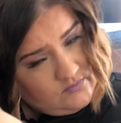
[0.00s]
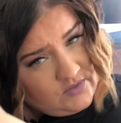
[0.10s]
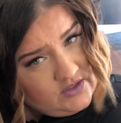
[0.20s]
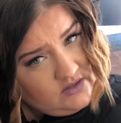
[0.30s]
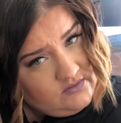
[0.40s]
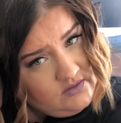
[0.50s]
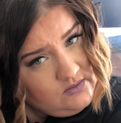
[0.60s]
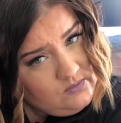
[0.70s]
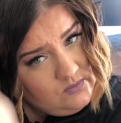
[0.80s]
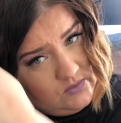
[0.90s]
I have like
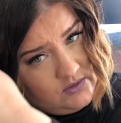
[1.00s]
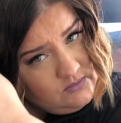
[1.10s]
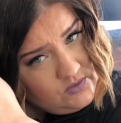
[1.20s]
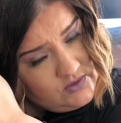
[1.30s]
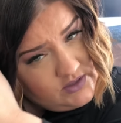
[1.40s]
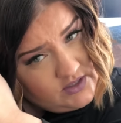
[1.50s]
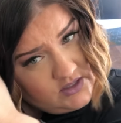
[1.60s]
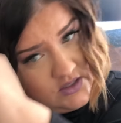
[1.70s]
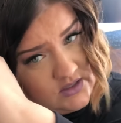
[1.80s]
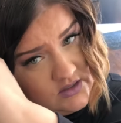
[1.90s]
one more
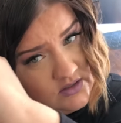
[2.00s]
here.